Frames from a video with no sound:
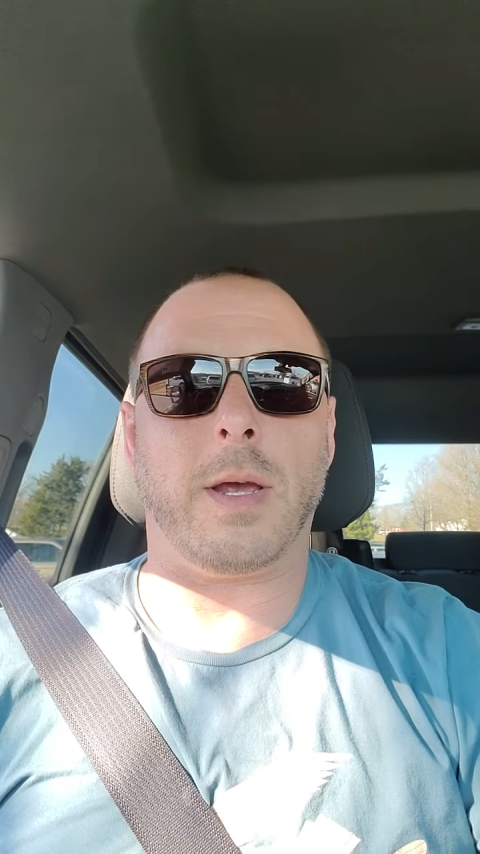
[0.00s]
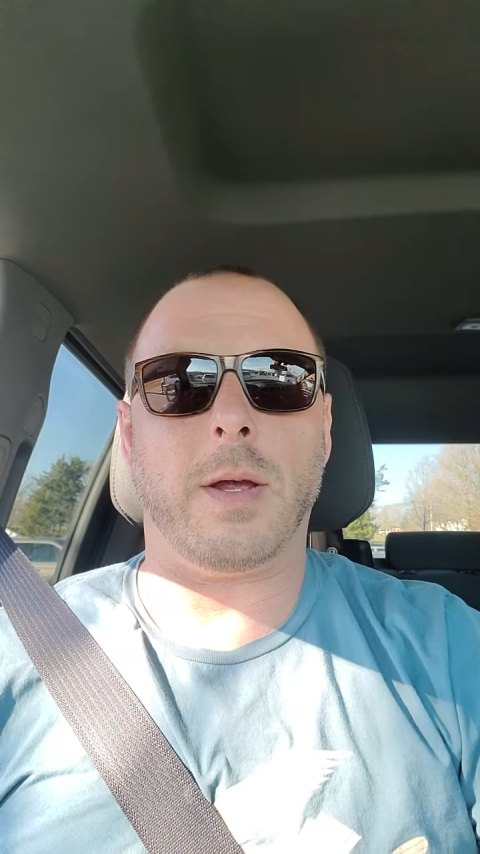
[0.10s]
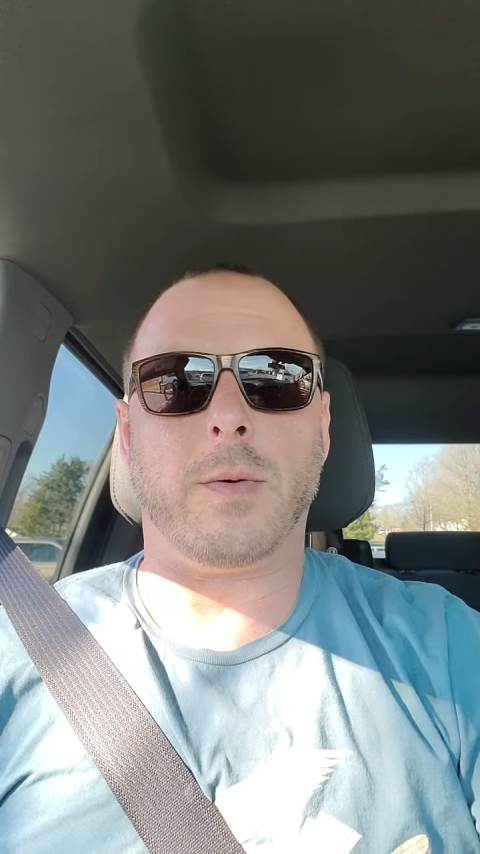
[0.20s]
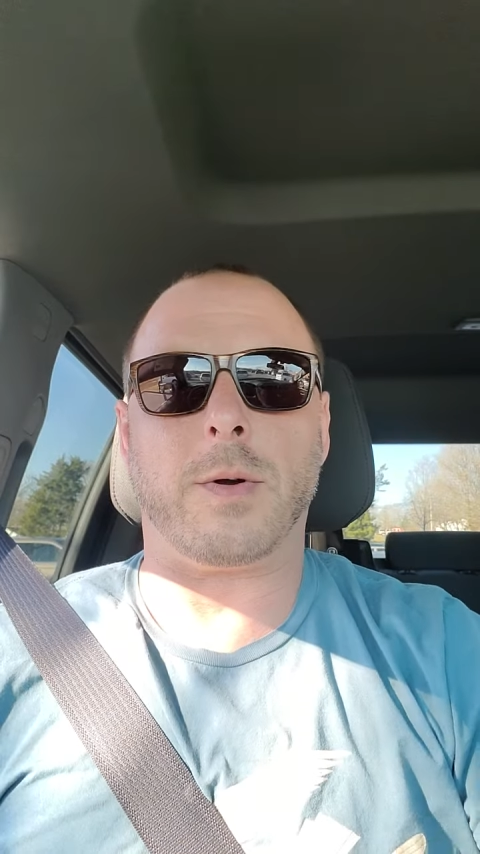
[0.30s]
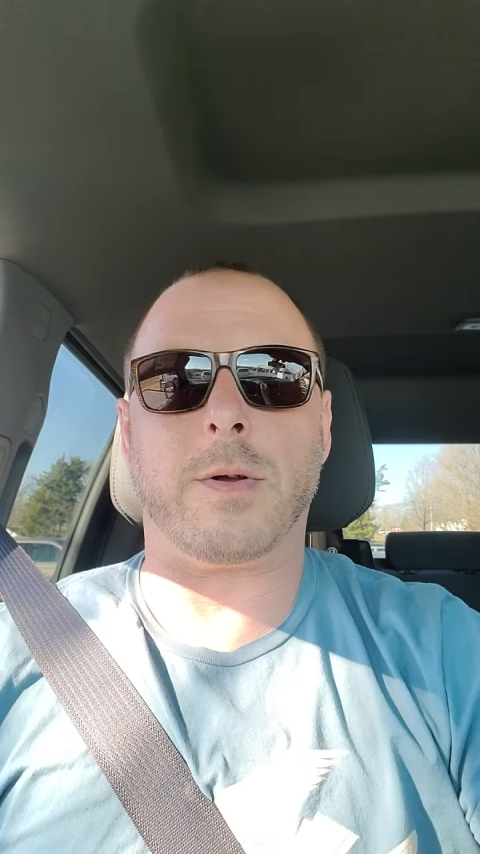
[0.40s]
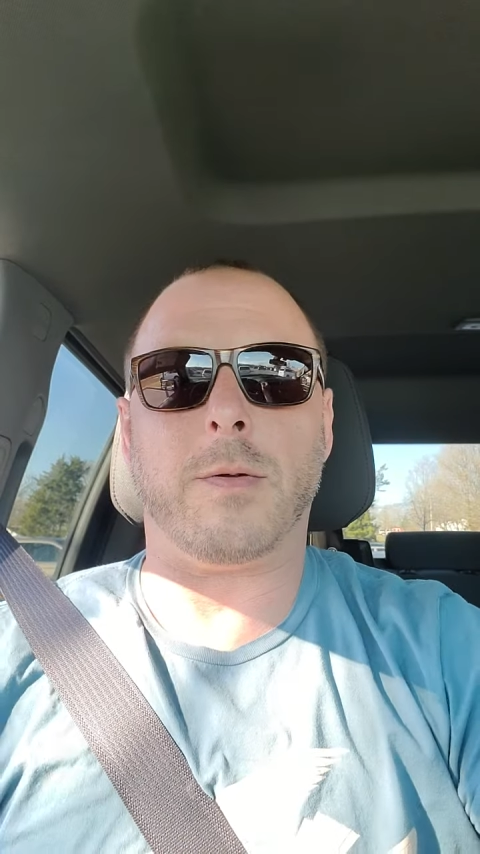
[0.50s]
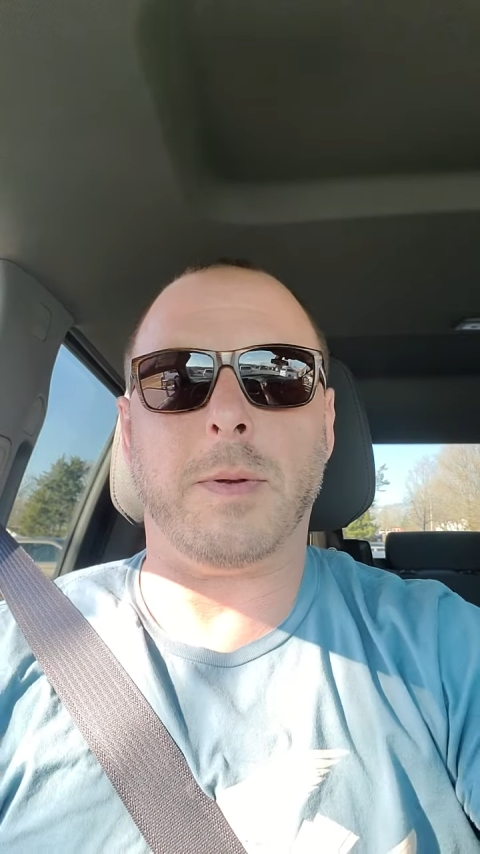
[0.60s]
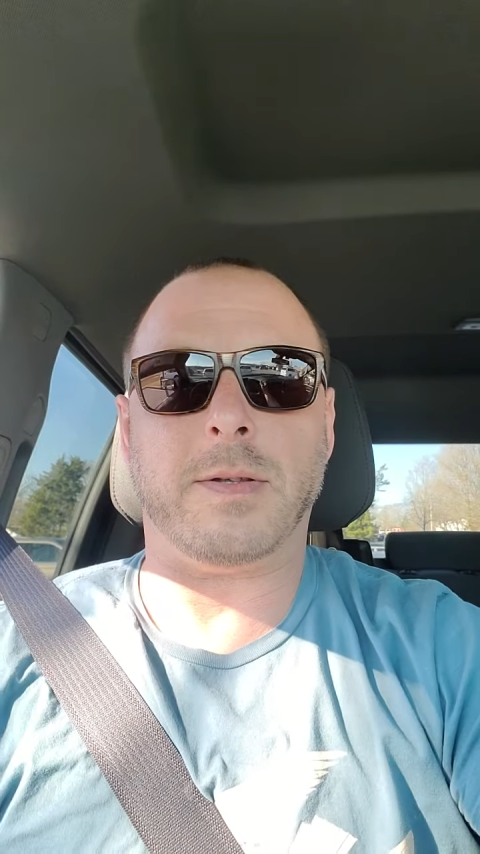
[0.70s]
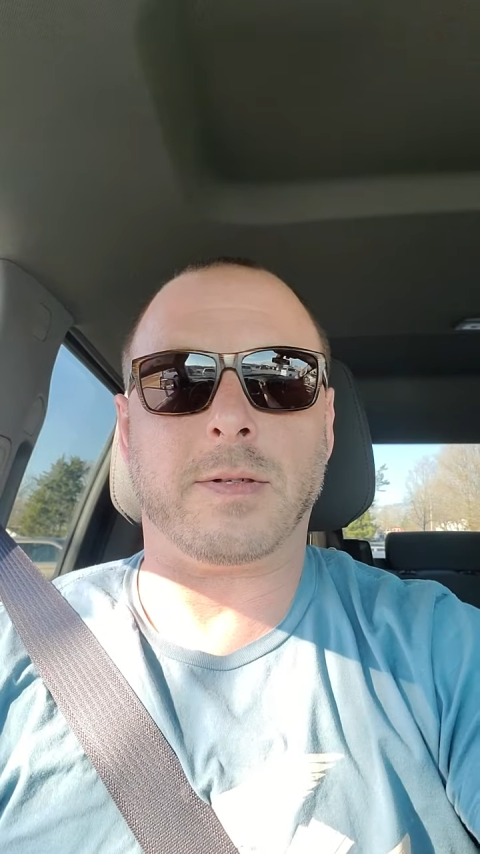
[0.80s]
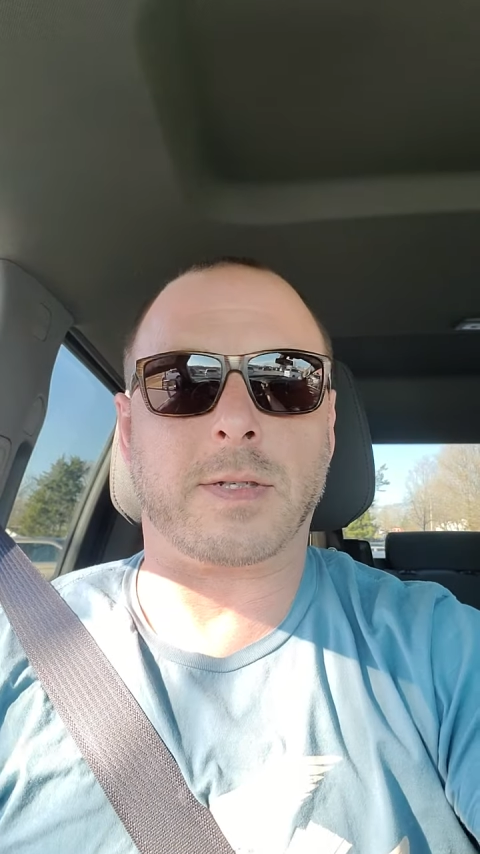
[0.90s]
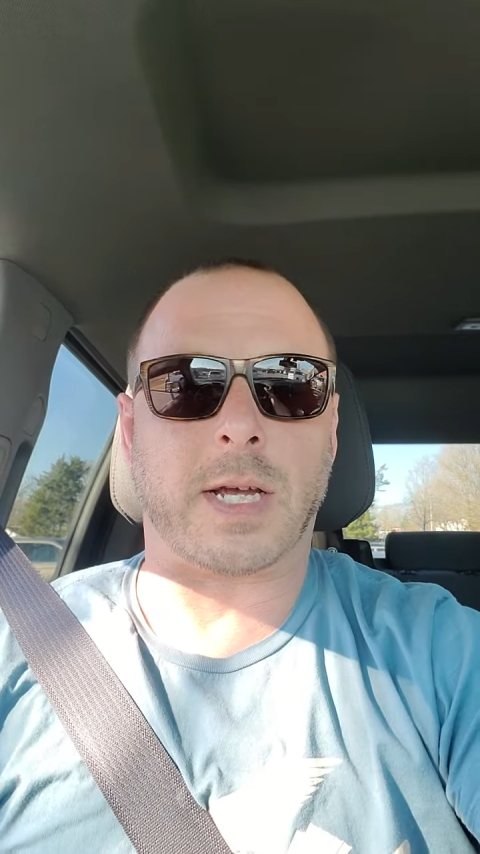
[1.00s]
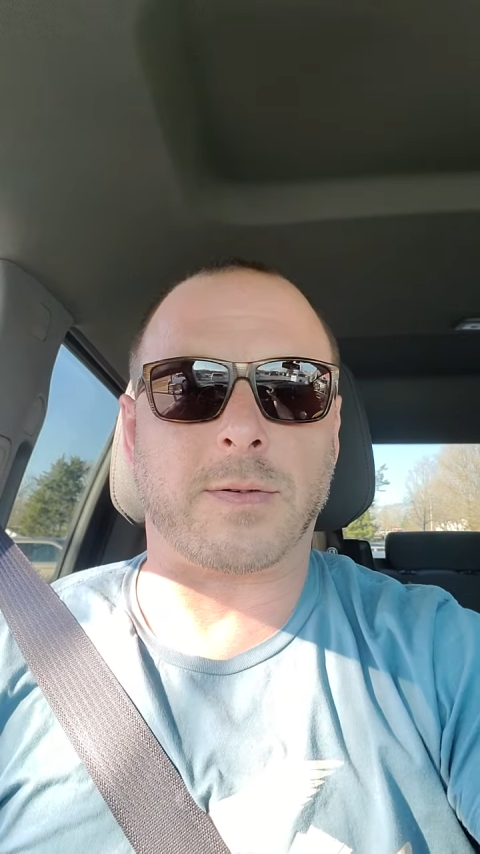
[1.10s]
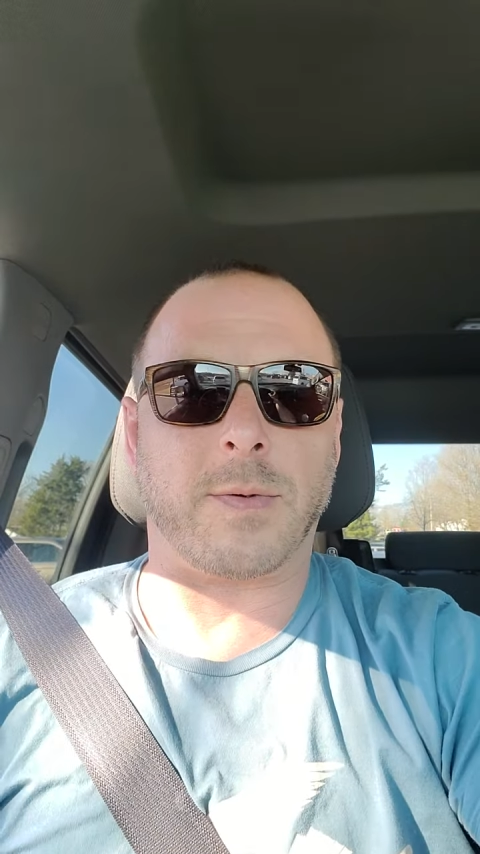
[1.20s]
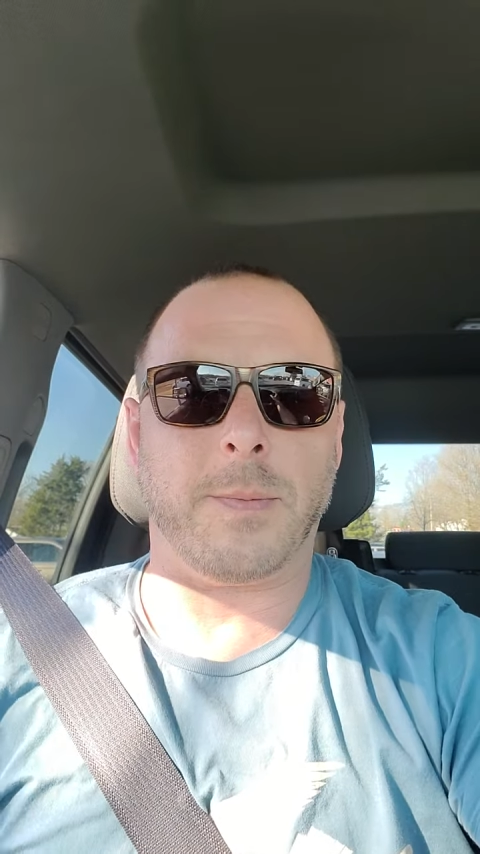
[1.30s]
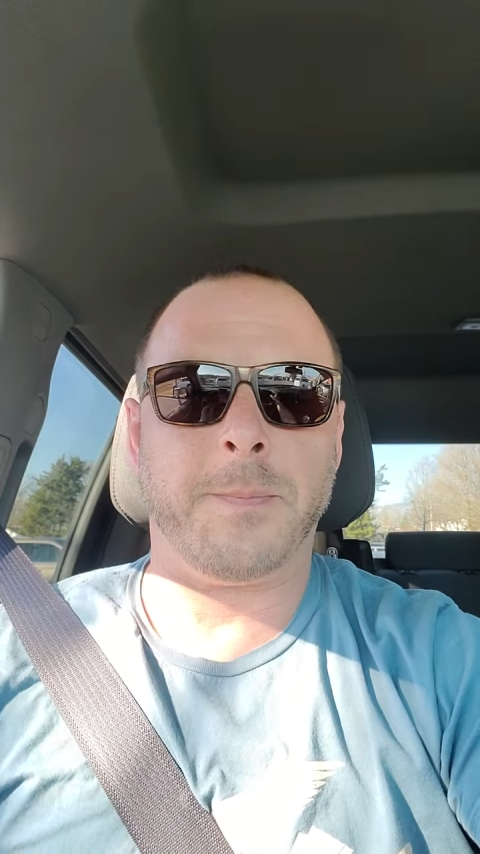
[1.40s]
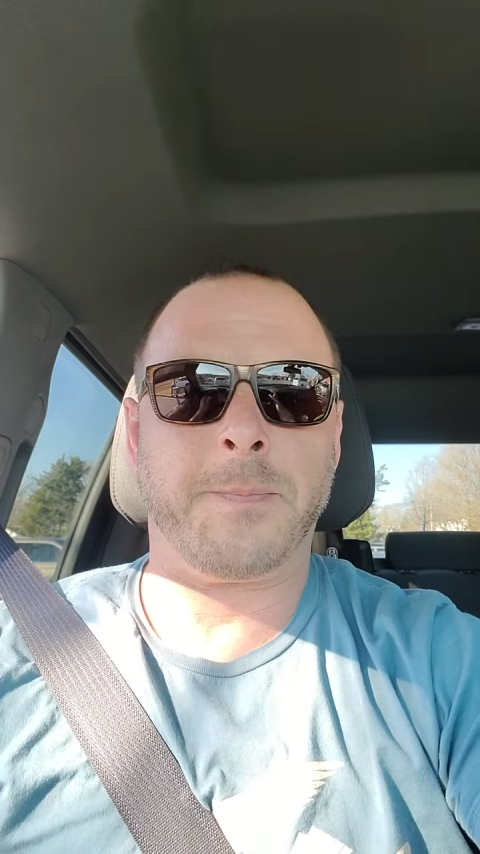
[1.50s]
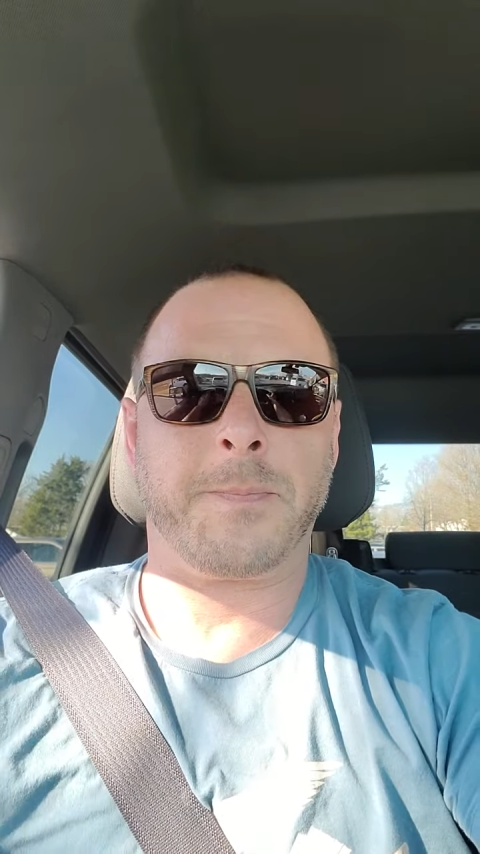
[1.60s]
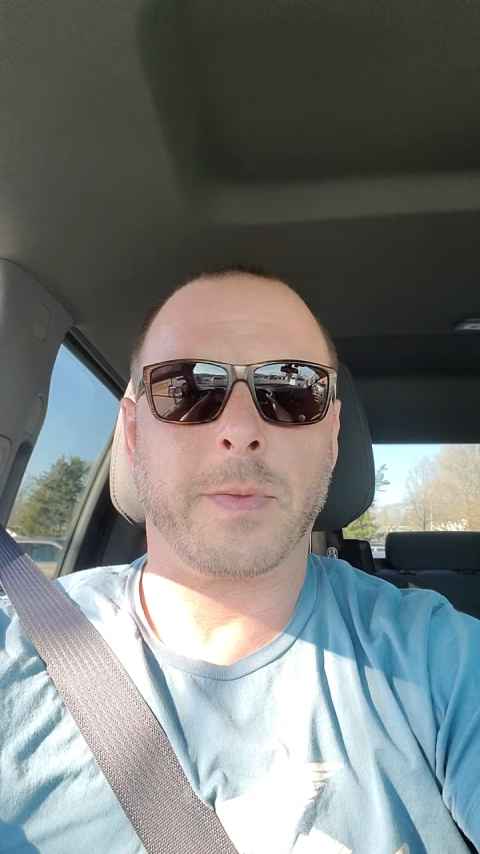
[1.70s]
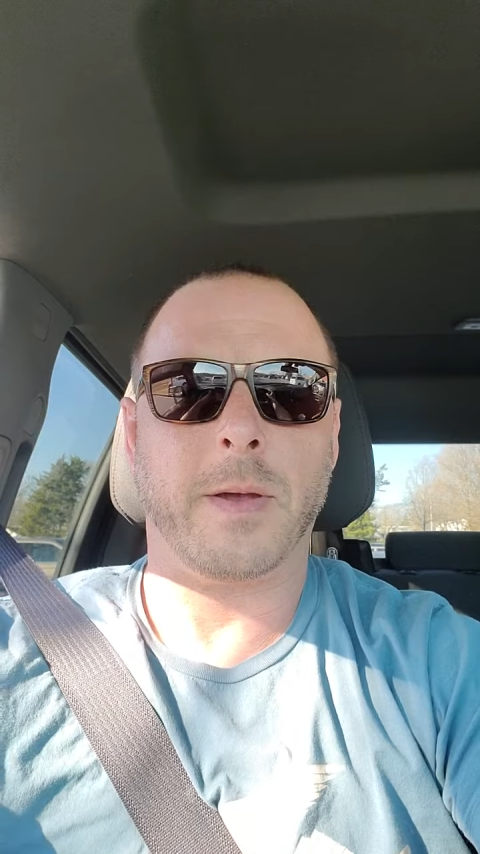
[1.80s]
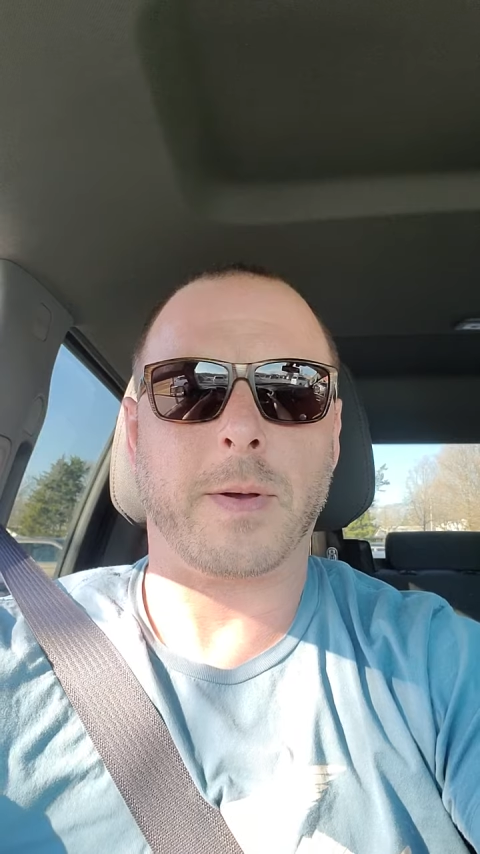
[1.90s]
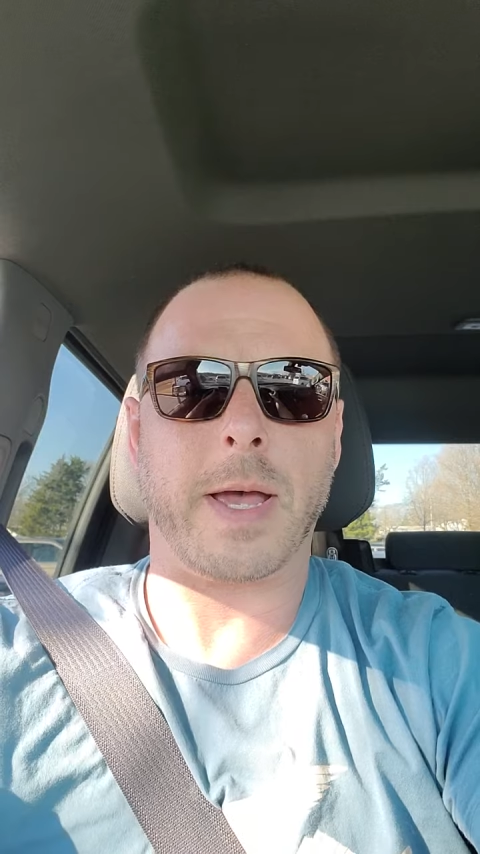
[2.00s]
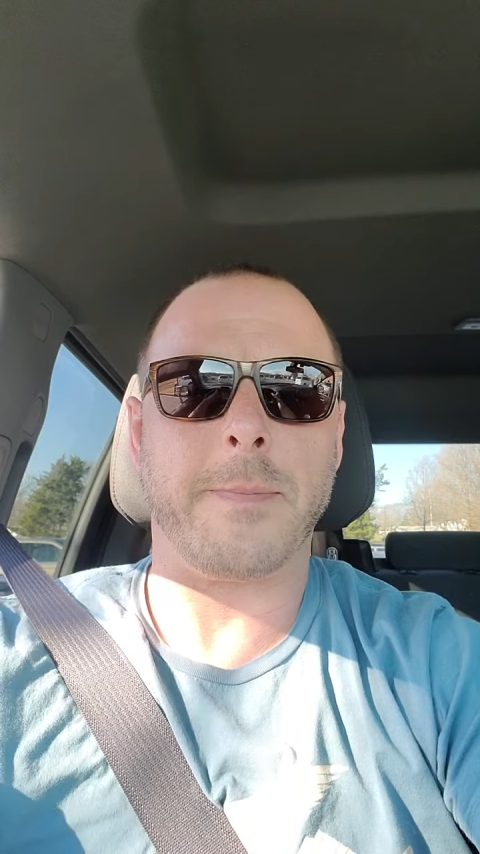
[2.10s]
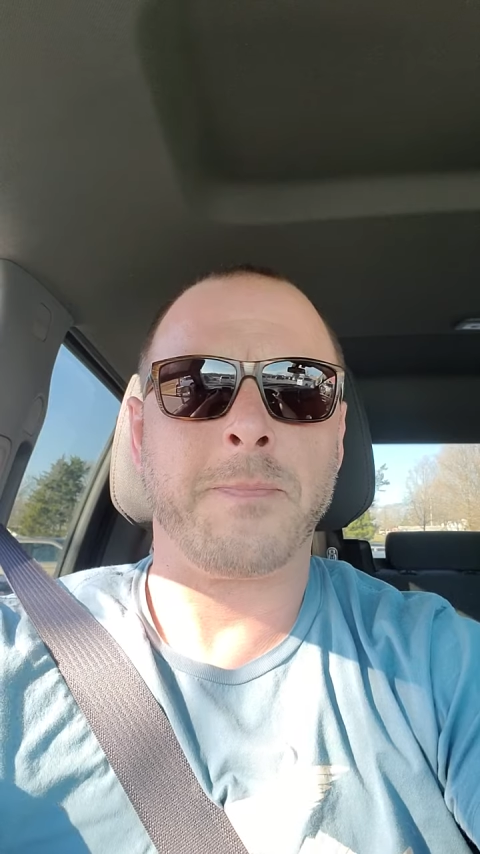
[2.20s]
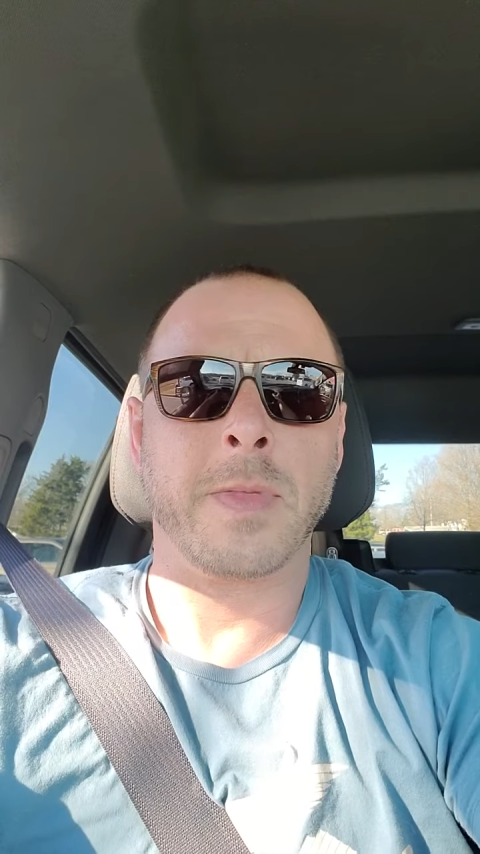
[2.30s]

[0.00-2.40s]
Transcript: in order to be successful, okay?